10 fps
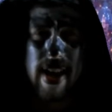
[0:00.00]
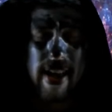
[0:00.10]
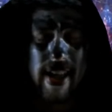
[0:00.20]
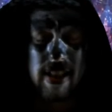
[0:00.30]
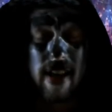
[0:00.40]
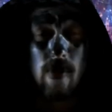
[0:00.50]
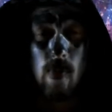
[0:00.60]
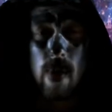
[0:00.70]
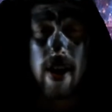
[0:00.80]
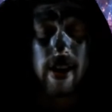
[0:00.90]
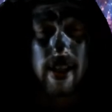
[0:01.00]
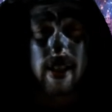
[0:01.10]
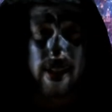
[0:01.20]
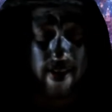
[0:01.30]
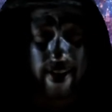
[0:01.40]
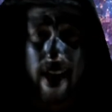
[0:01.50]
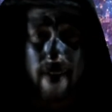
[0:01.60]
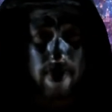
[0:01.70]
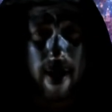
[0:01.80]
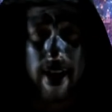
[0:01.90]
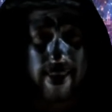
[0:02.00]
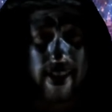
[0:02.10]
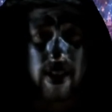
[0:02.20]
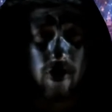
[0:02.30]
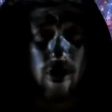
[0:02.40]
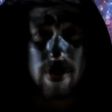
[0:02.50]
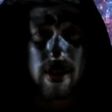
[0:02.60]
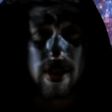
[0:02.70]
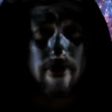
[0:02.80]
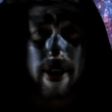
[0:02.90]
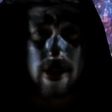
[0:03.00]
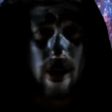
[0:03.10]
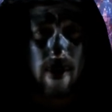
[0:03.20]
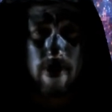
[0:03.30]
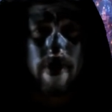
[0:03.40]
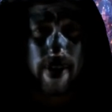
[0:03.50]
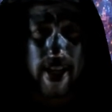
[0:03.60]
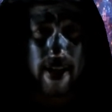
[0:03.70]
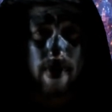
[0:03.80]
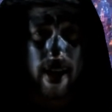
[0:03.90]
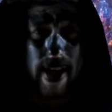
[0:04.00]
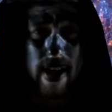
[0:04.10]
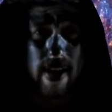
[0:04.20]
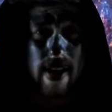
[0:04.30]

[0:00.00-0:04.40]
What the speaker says: It's even weirder considering everybody thinks Frozen's a Pixar movie anyway.